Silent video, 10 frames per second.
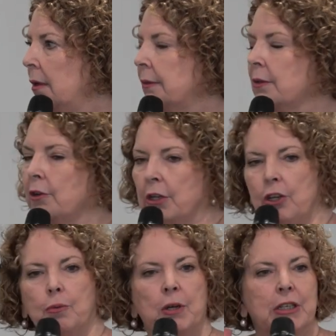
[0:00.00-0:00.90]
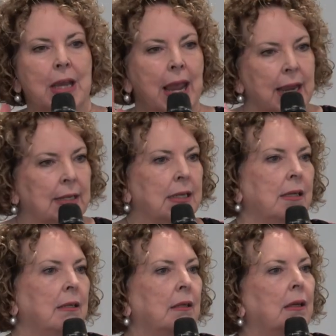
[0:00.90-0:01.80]
So you protect
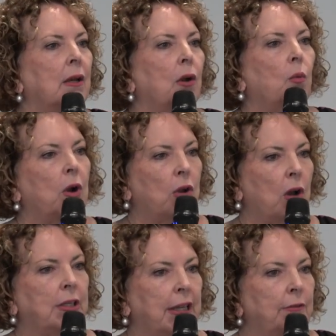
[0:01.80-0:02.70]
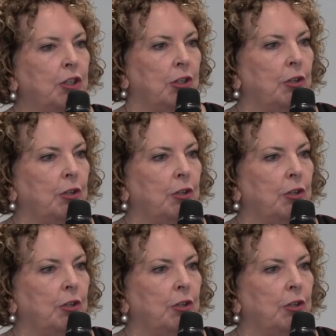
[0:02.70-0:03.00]
what God gives you.